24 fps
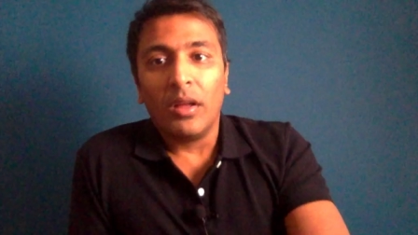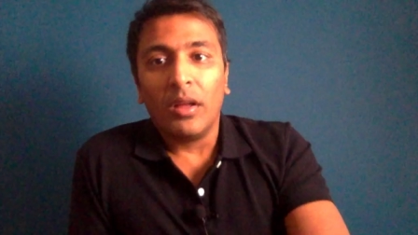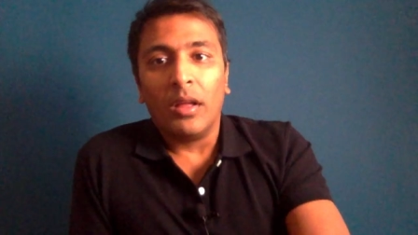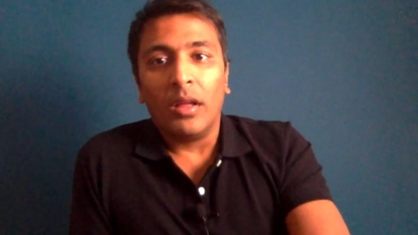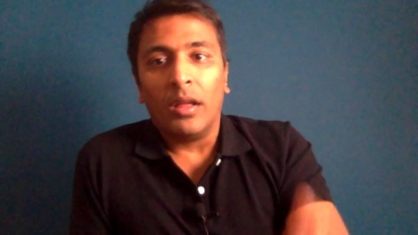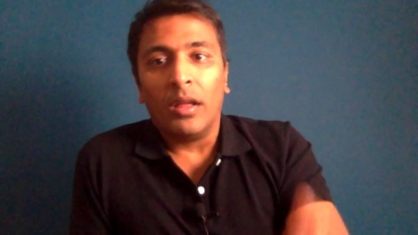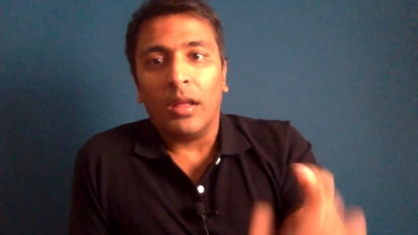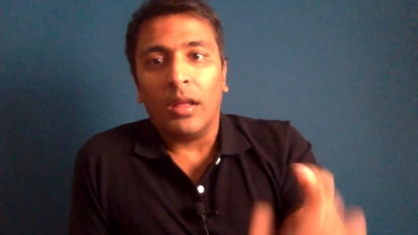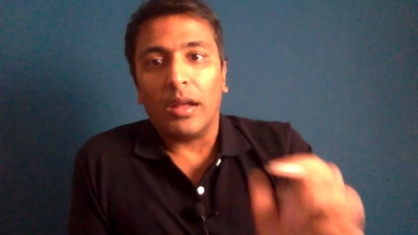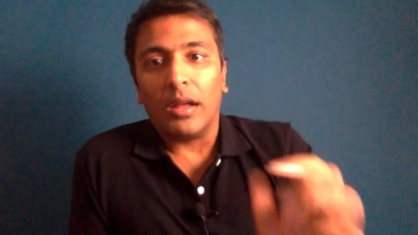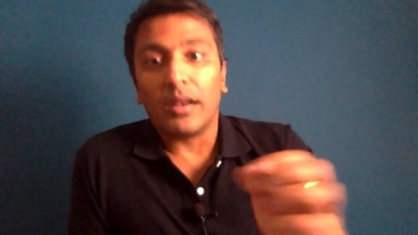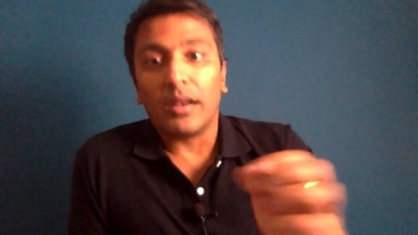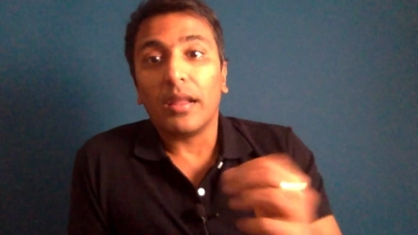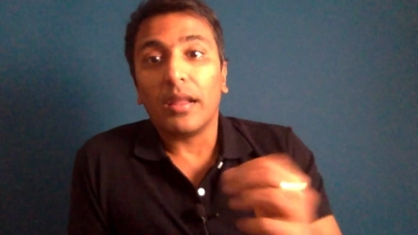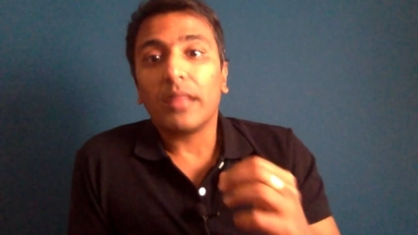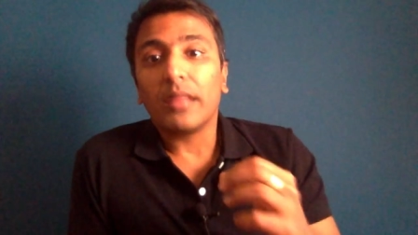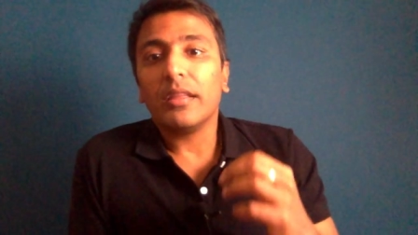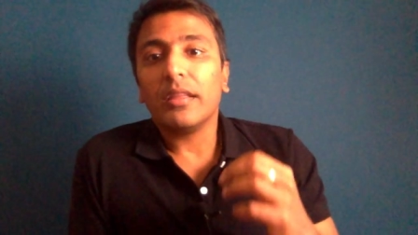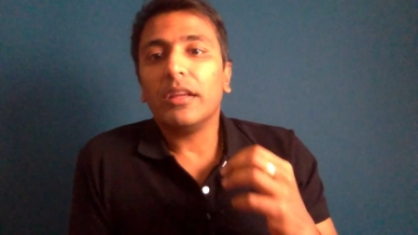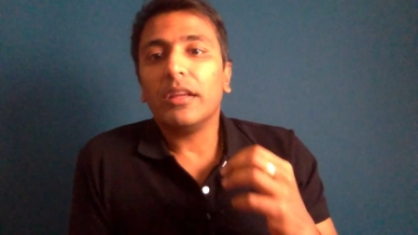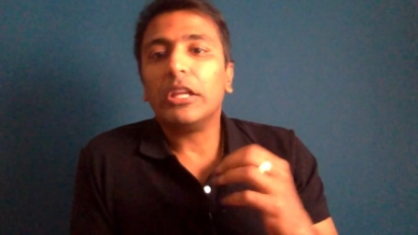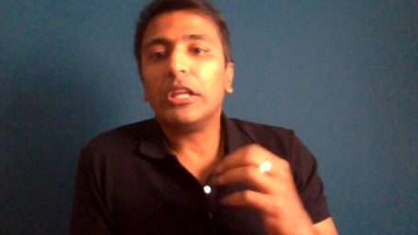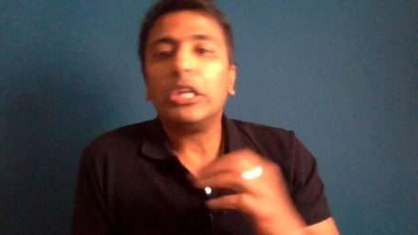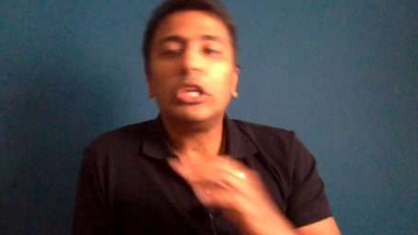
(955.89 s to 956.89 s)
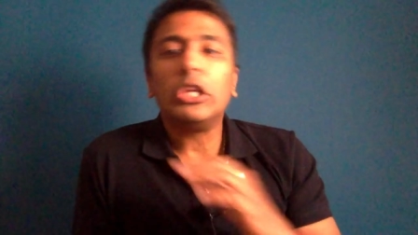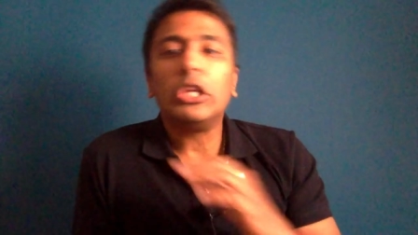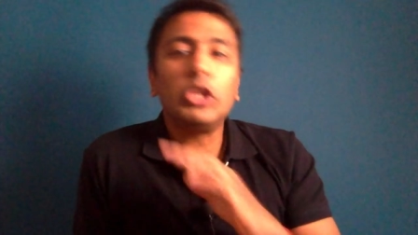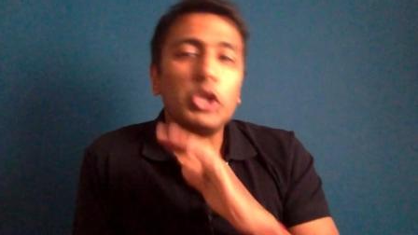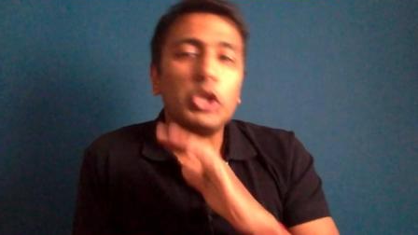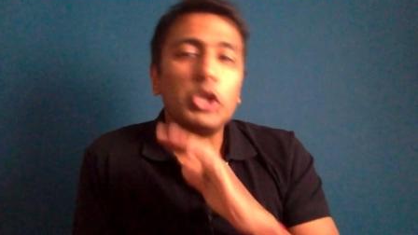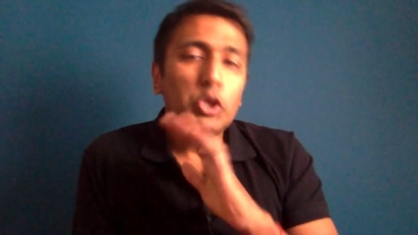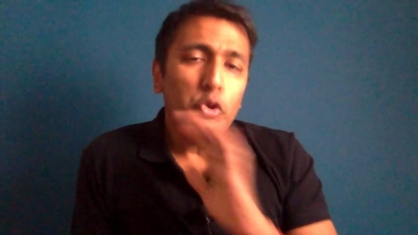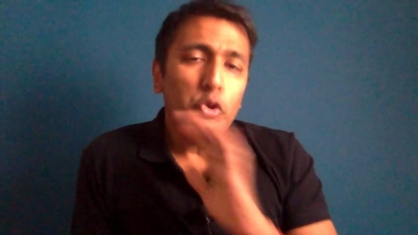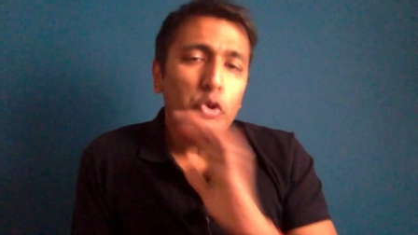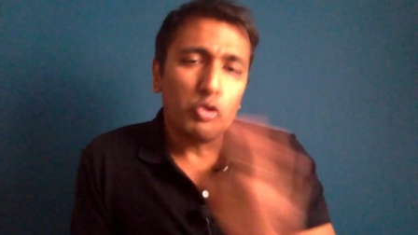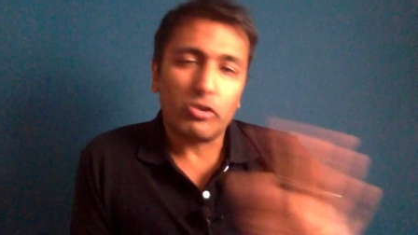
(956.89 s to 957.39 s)
Another
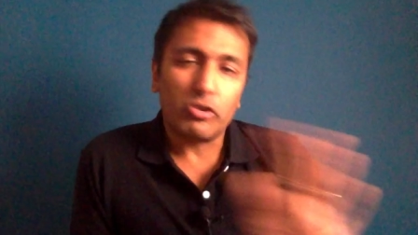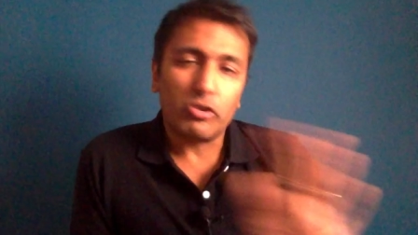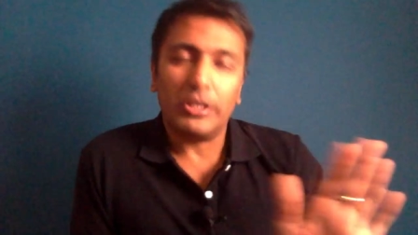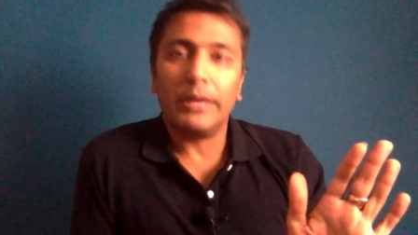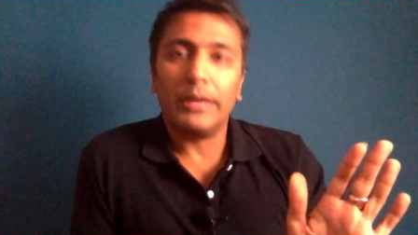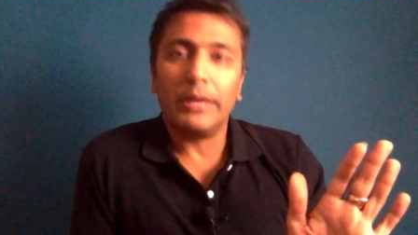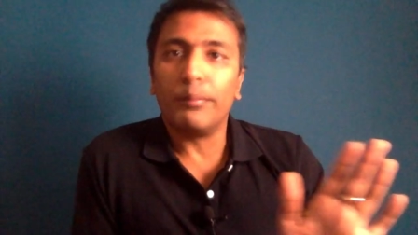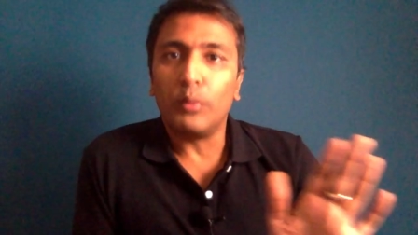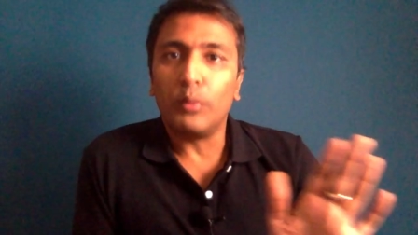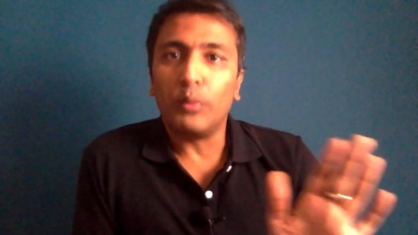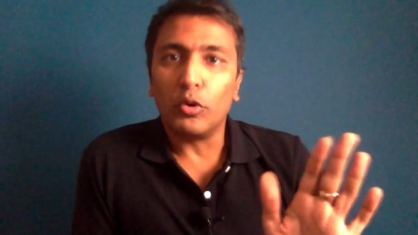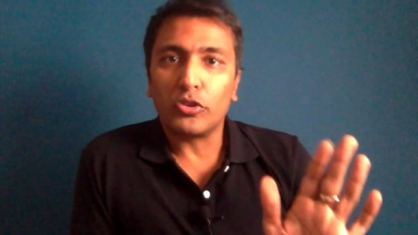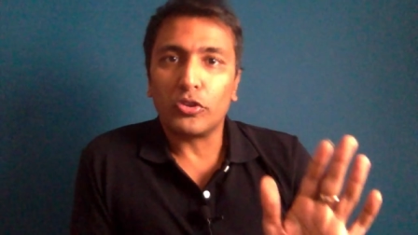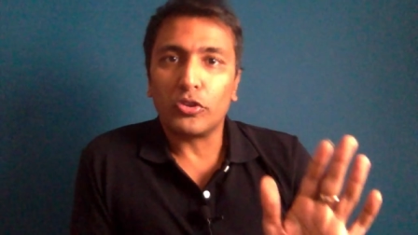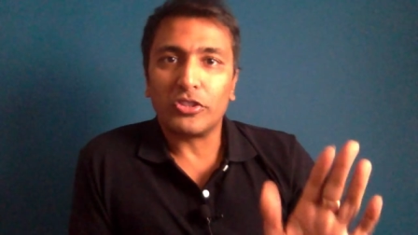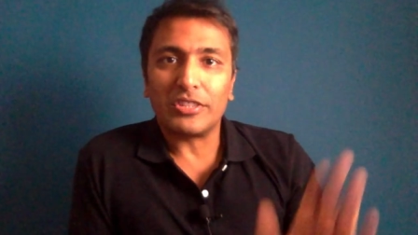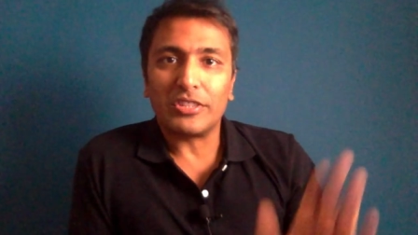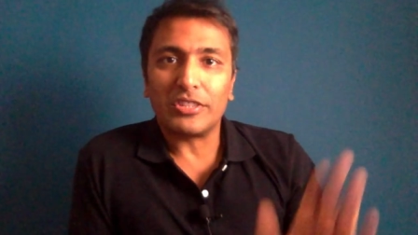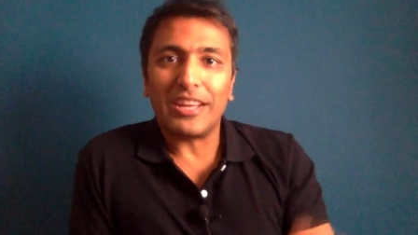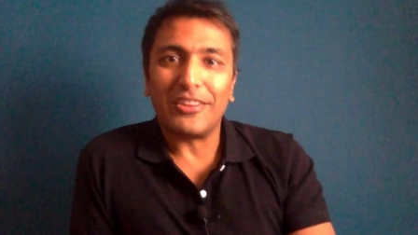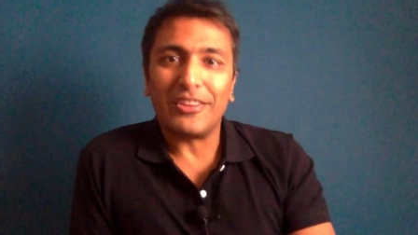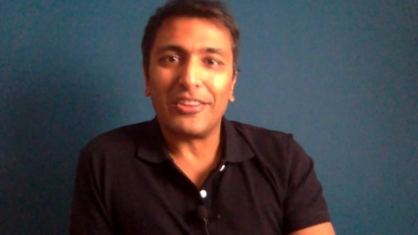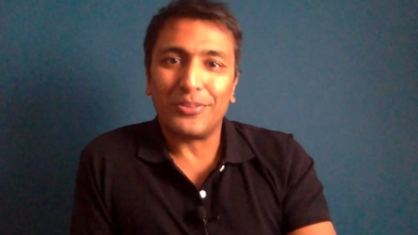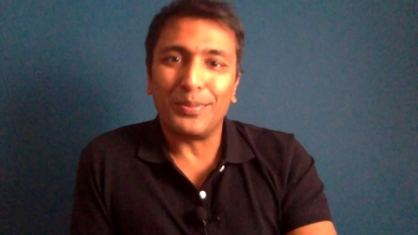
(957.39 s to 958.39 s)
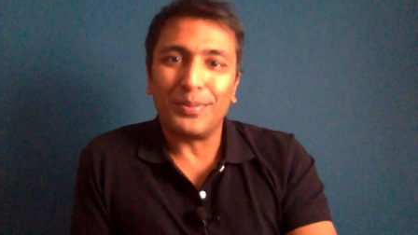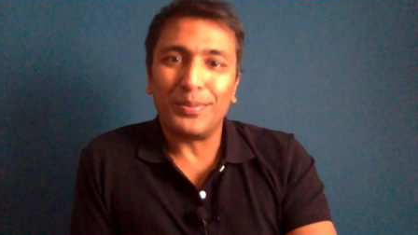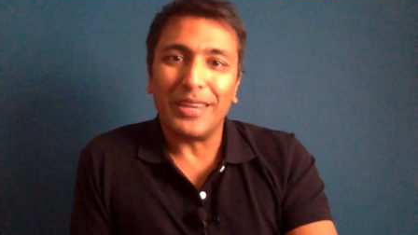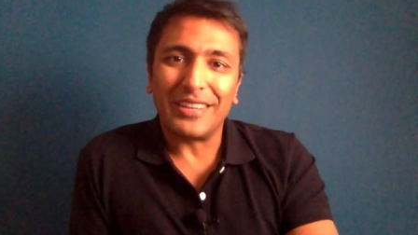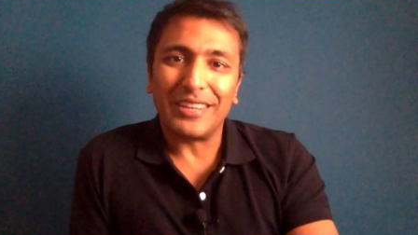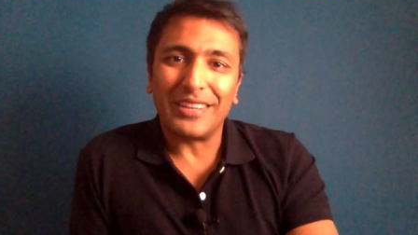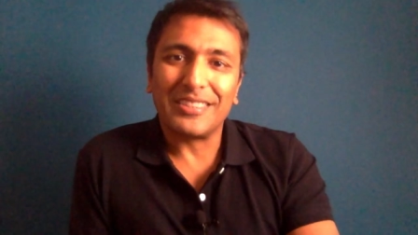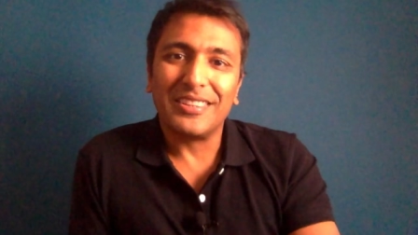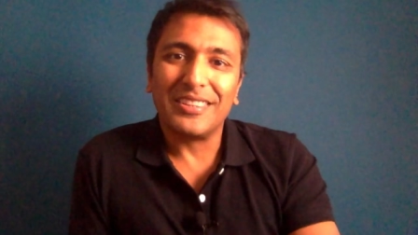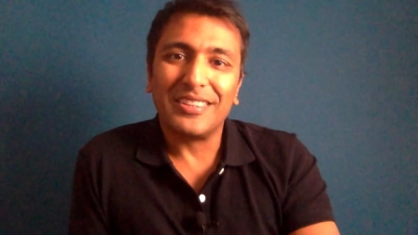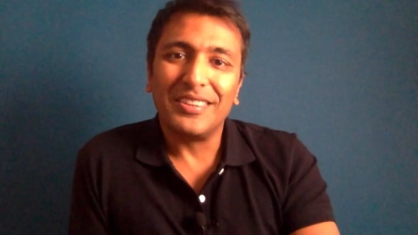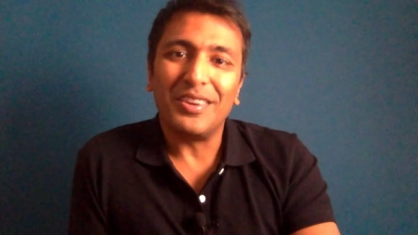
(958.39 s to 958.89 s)
hugely important
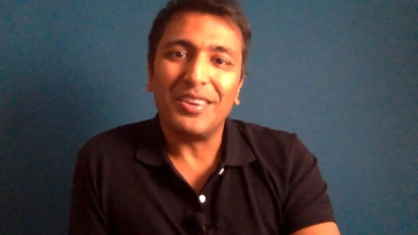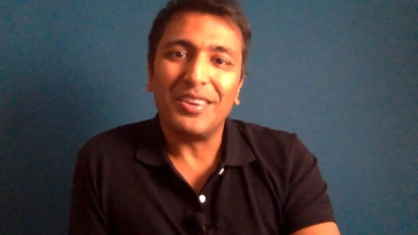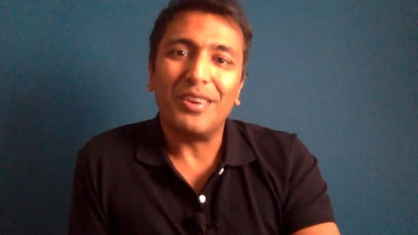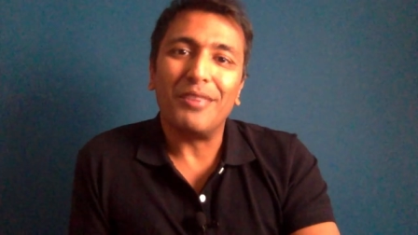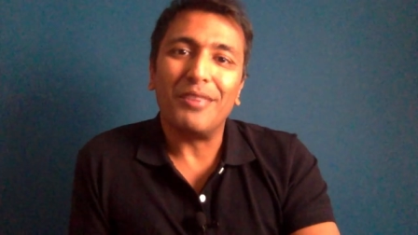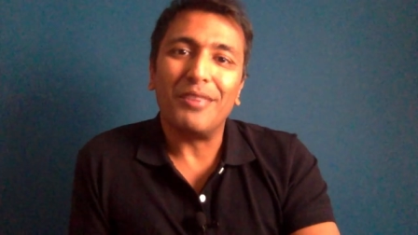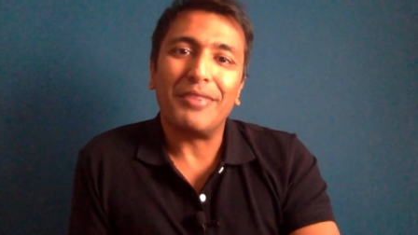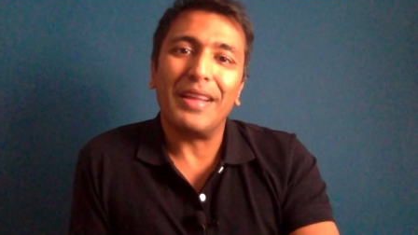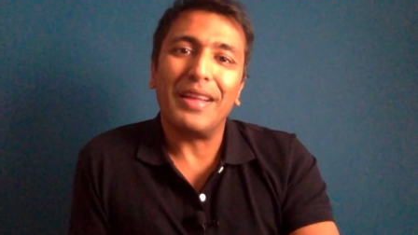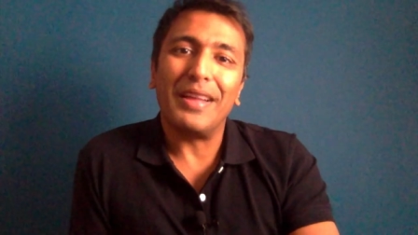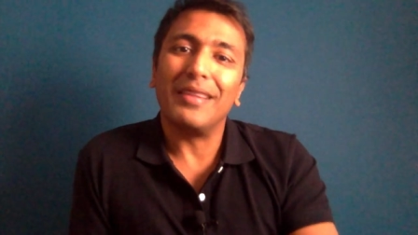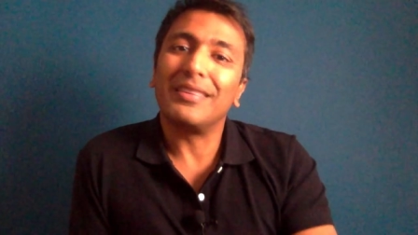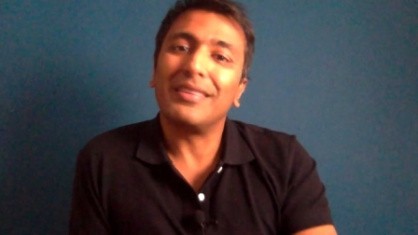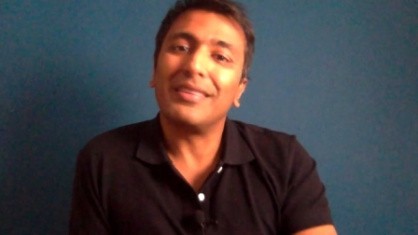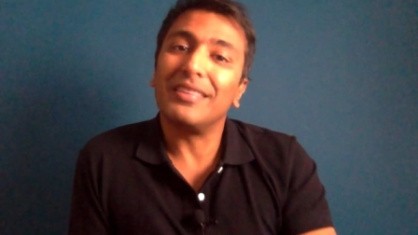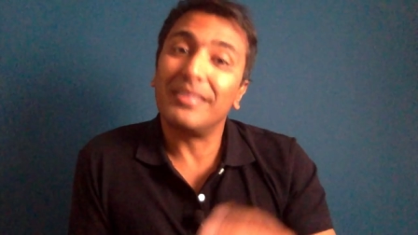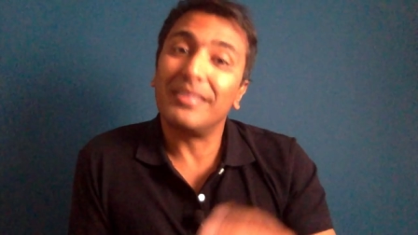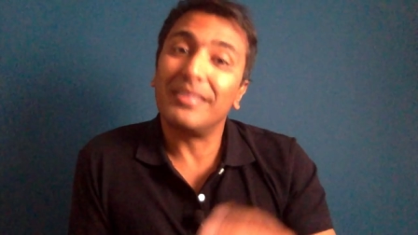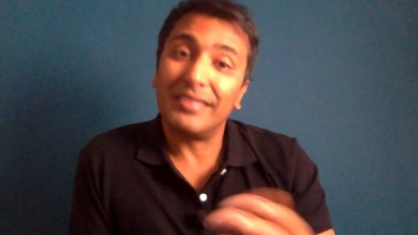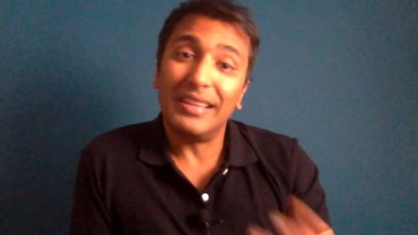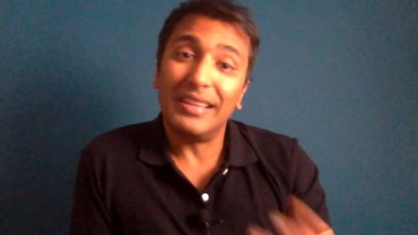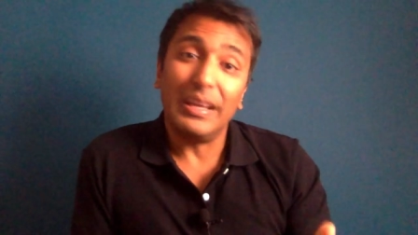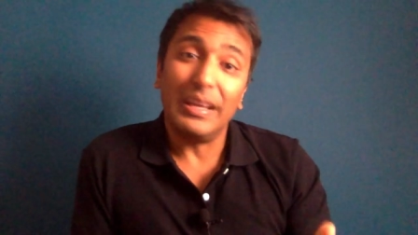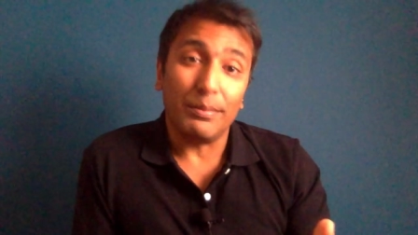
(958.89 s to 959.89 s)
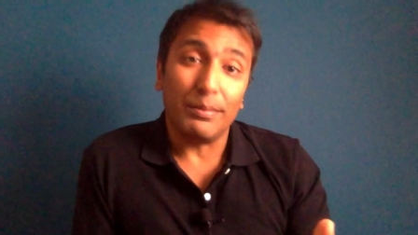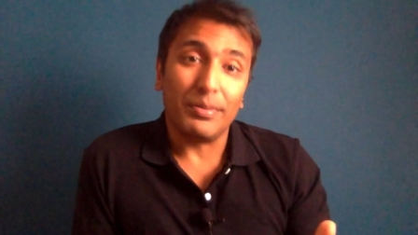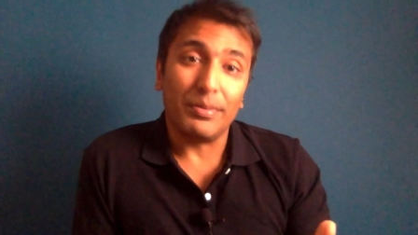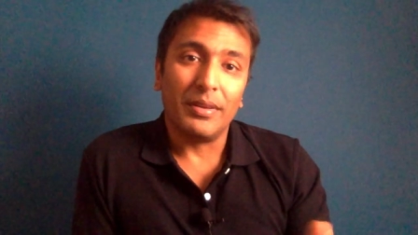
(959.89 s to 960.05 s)
aspect of health is sleep.